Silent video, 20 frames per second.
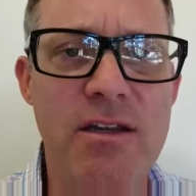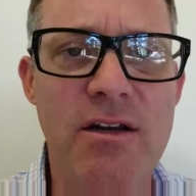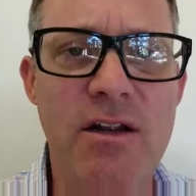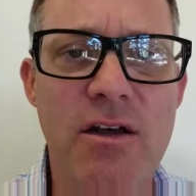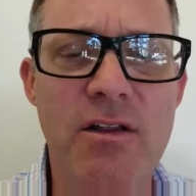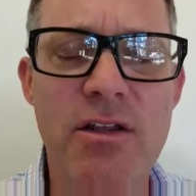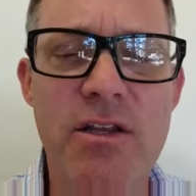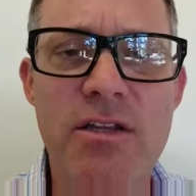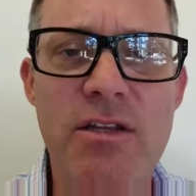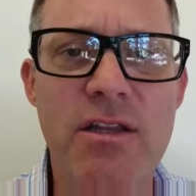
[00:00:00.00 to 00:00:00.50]
You
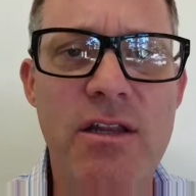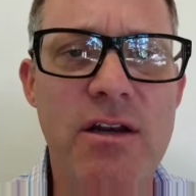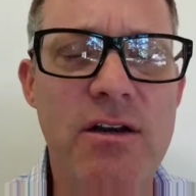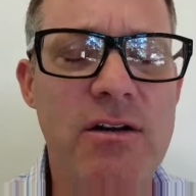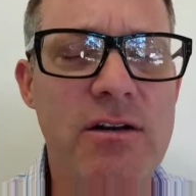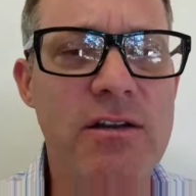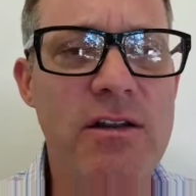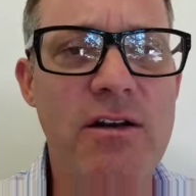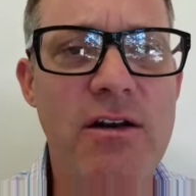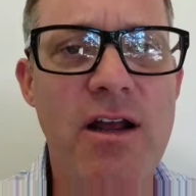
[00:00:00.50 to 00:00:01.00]
know, they,
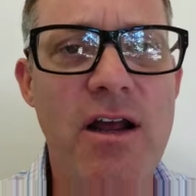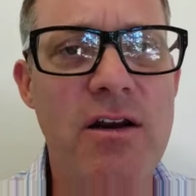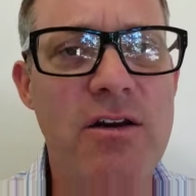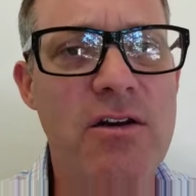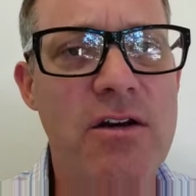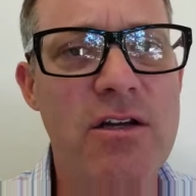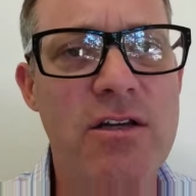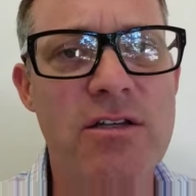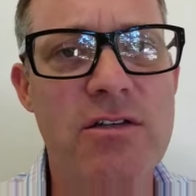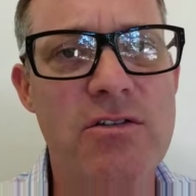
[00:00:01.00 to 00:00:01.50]
they're they're
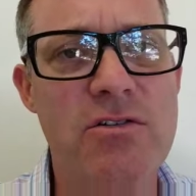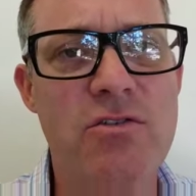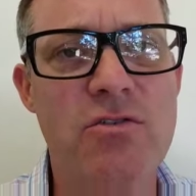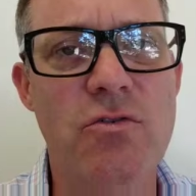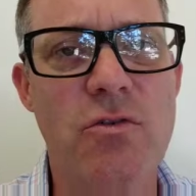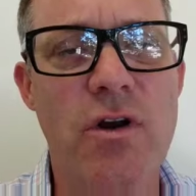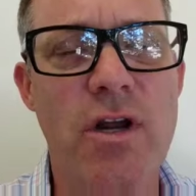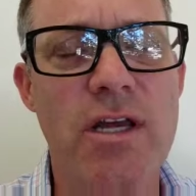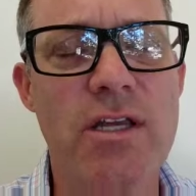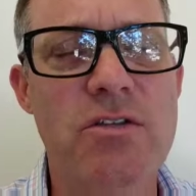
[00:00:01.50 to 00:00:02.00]
not going to
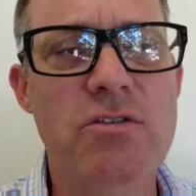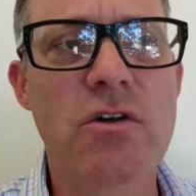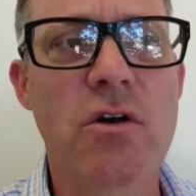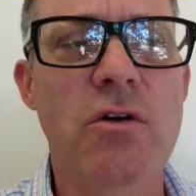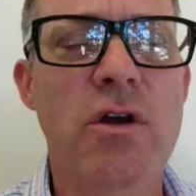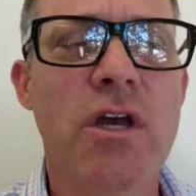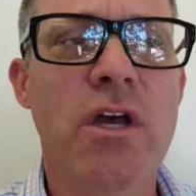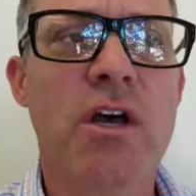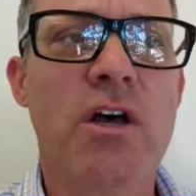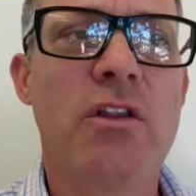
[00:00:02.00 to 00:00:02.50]
destroy it.
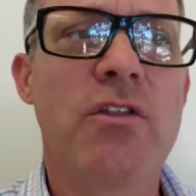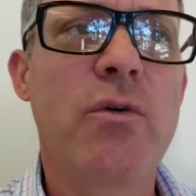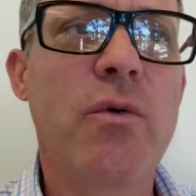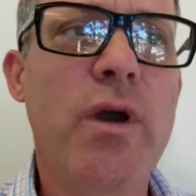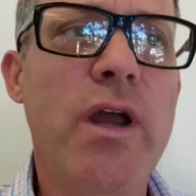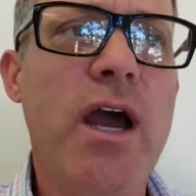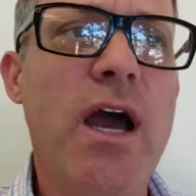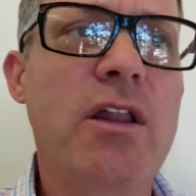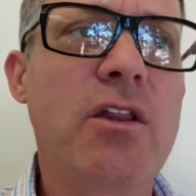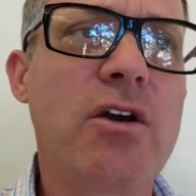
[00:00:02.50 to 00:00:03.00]
So the
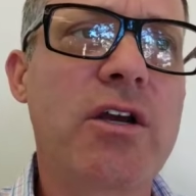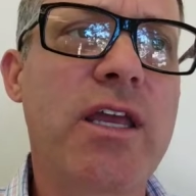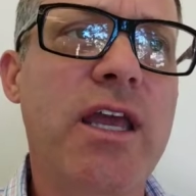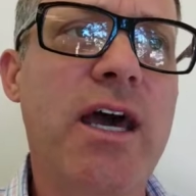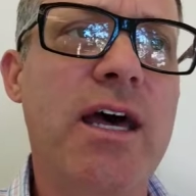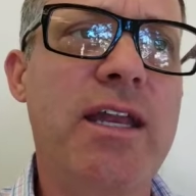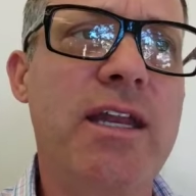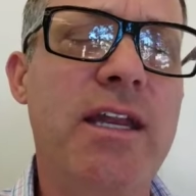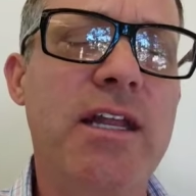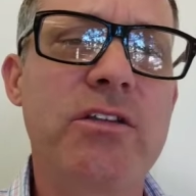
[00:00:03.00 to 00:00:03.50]
way I look
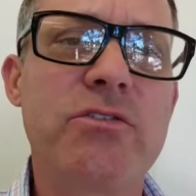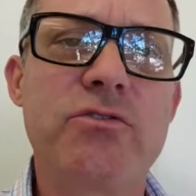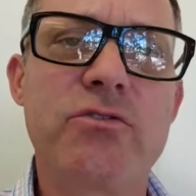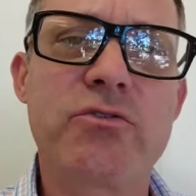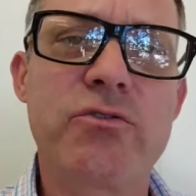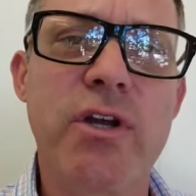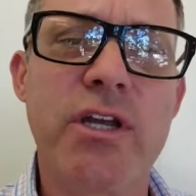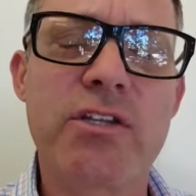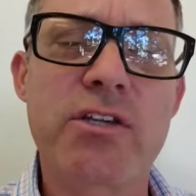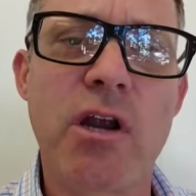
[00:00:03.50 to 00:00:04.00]
at it,
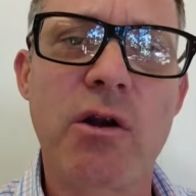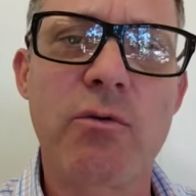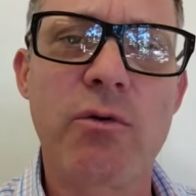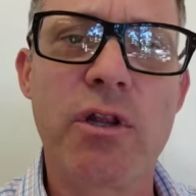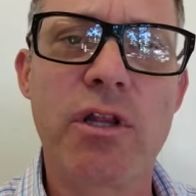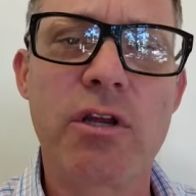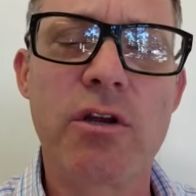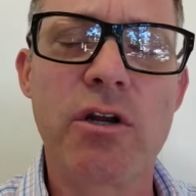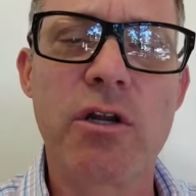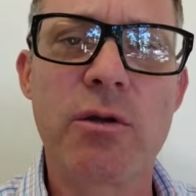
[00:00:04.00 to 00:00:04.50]
interest rates aren't
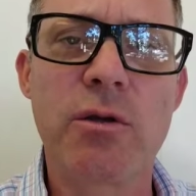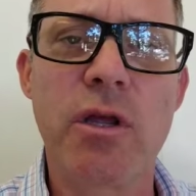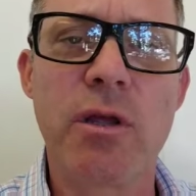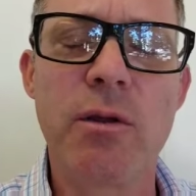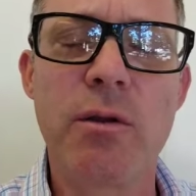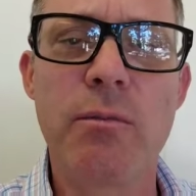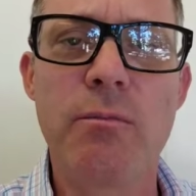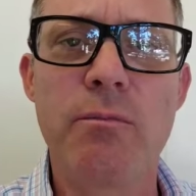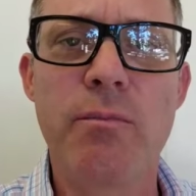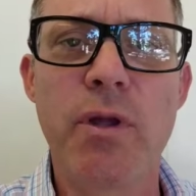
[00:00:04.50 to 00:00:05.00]
really going
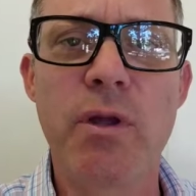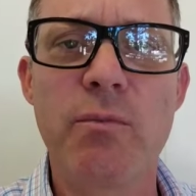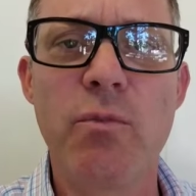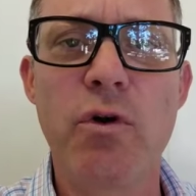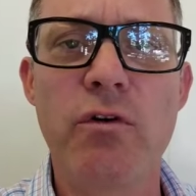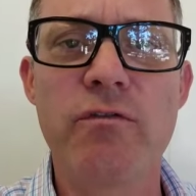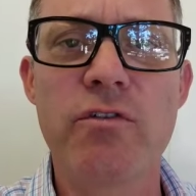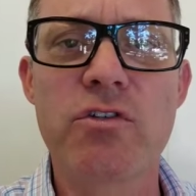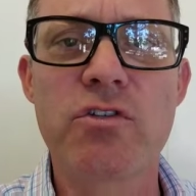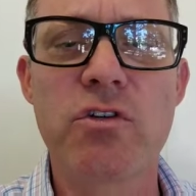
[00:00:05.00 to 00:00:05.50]
to be
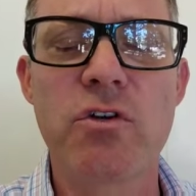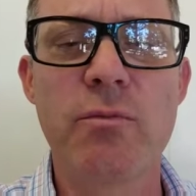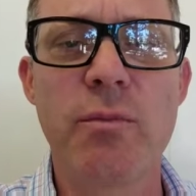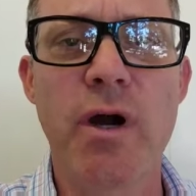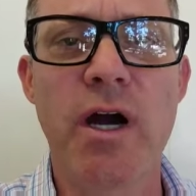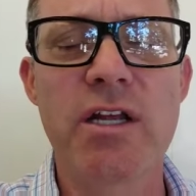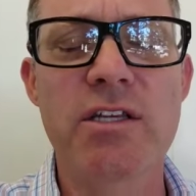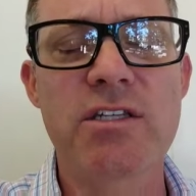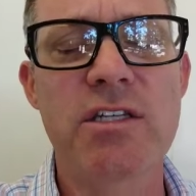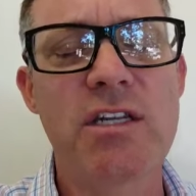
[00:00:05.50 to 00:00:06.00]
moving too
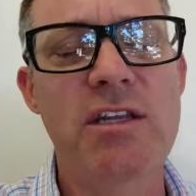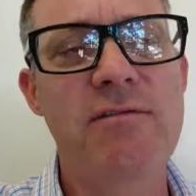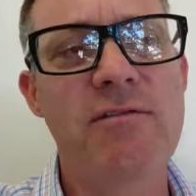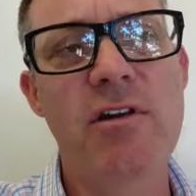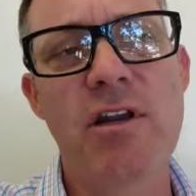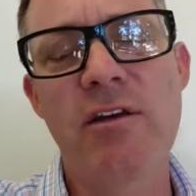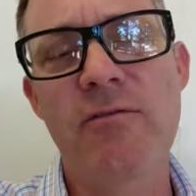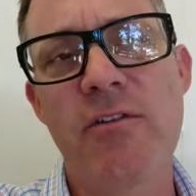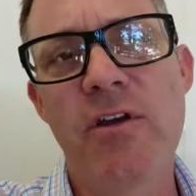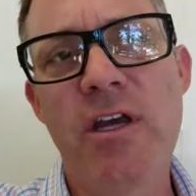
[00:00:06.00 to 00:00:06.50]
much. And
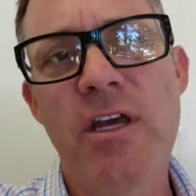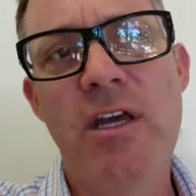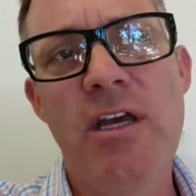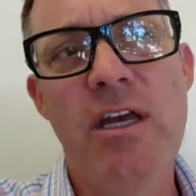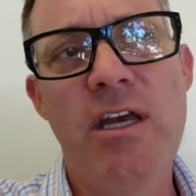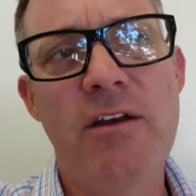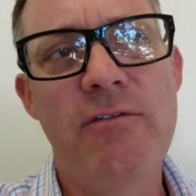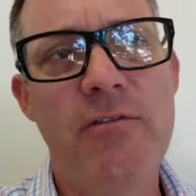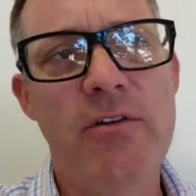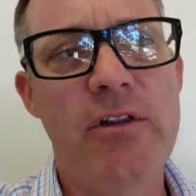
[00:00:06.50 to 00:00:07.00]
even if
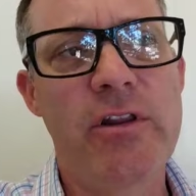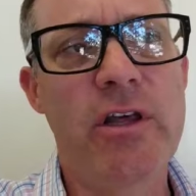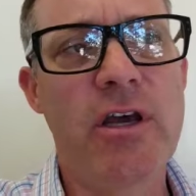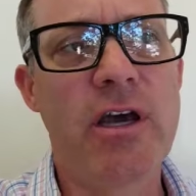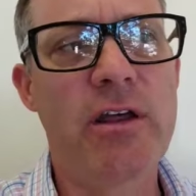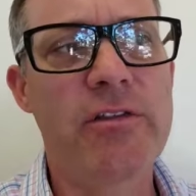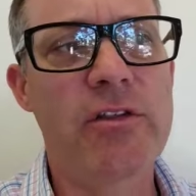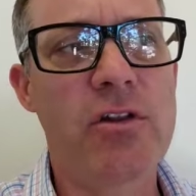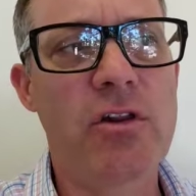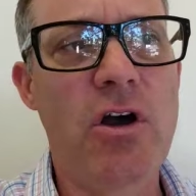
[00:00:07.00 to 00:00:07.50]
even
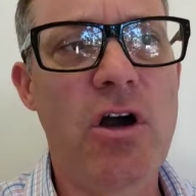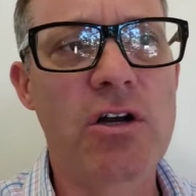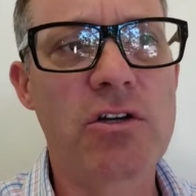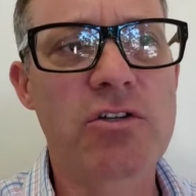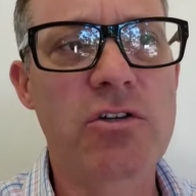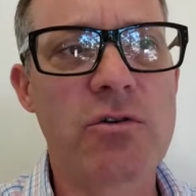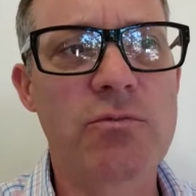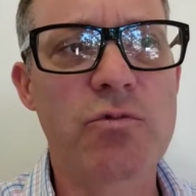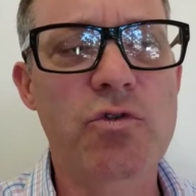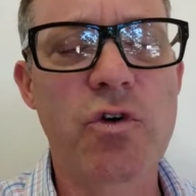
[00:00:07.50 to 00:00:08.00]
the, the
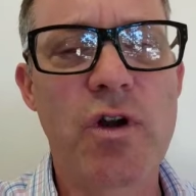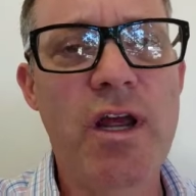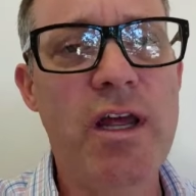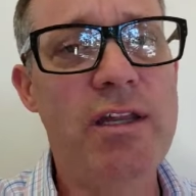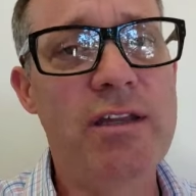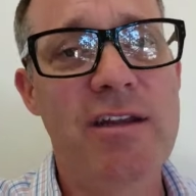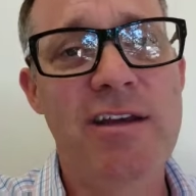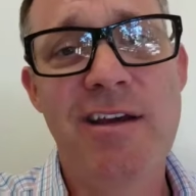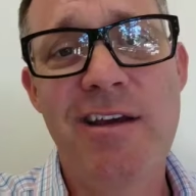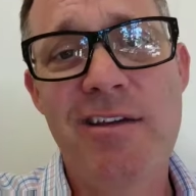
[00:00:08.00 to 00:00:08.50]
long term
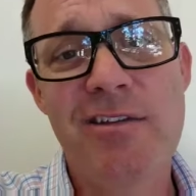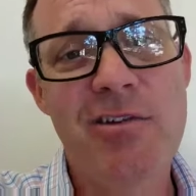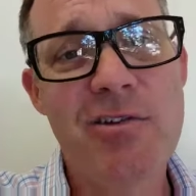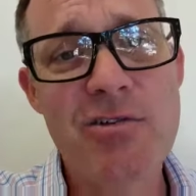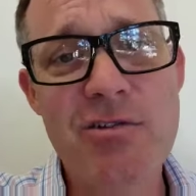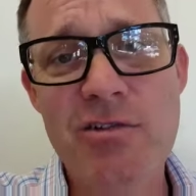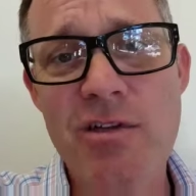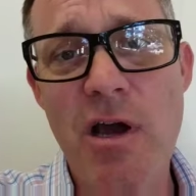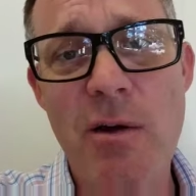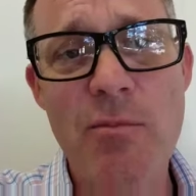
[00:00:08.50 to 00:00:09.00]
trend,
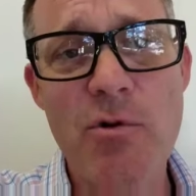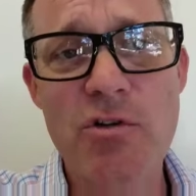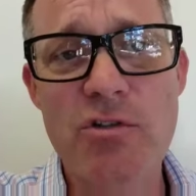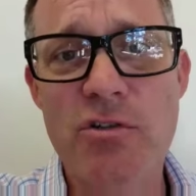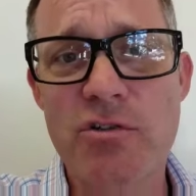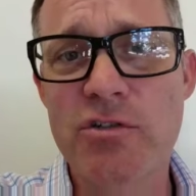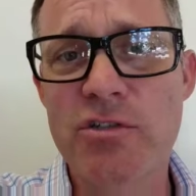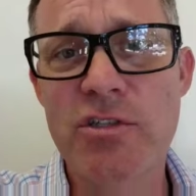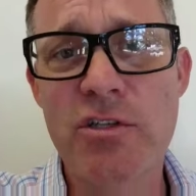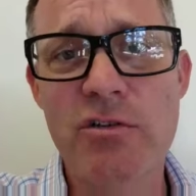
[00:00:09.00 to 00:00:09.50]
those
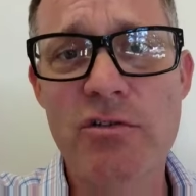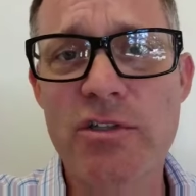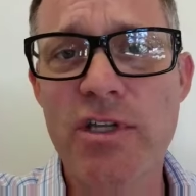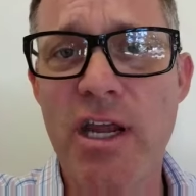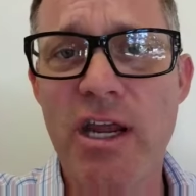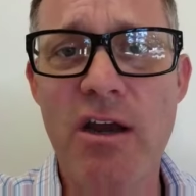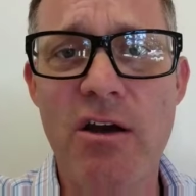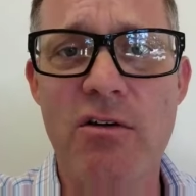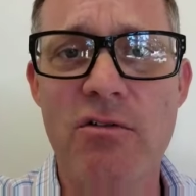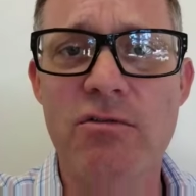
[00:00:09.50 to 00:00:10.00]
numbers are still
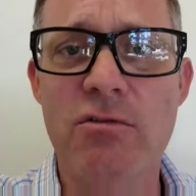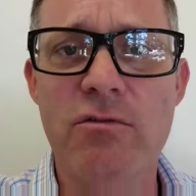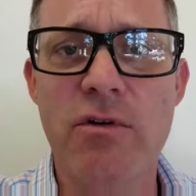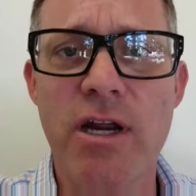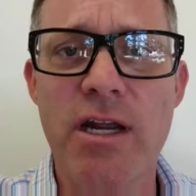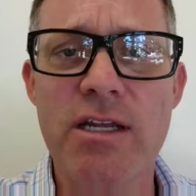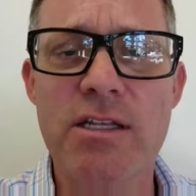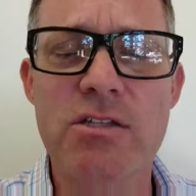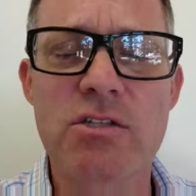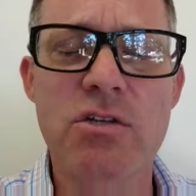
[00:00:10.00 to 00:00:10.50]
down,
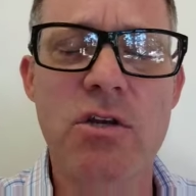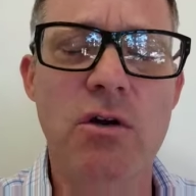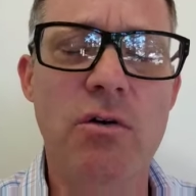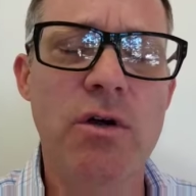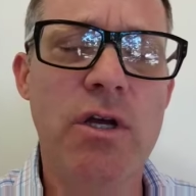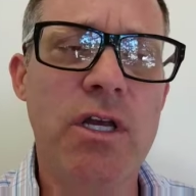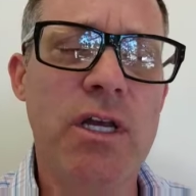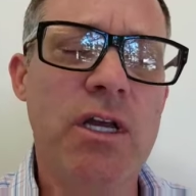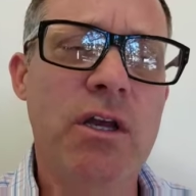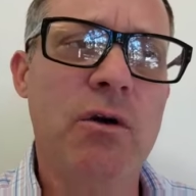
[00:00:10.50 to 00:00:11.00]
right?
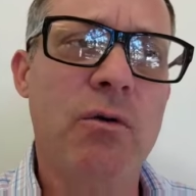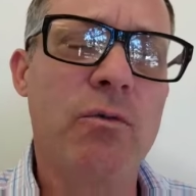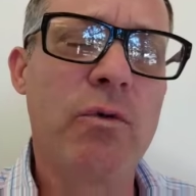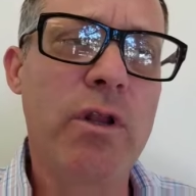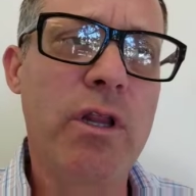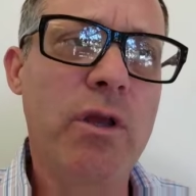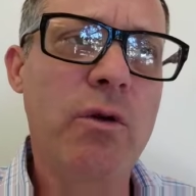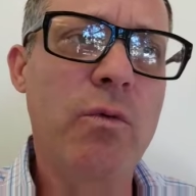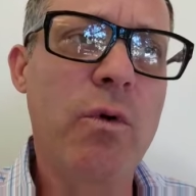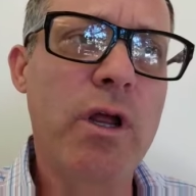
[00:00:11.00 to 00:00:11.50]
So
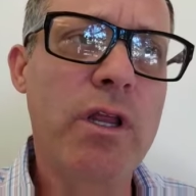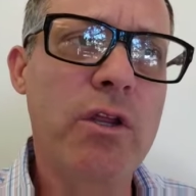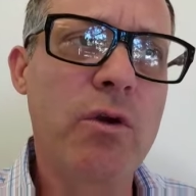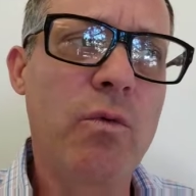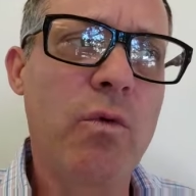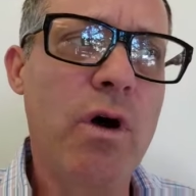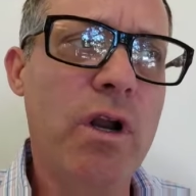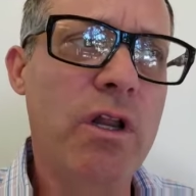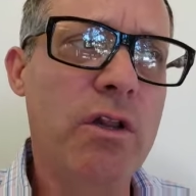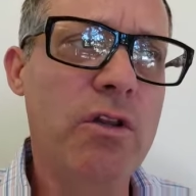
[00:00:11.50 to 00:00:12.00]
really, what
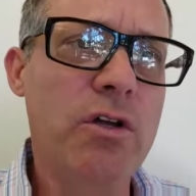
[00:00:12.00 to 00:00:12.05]
you want to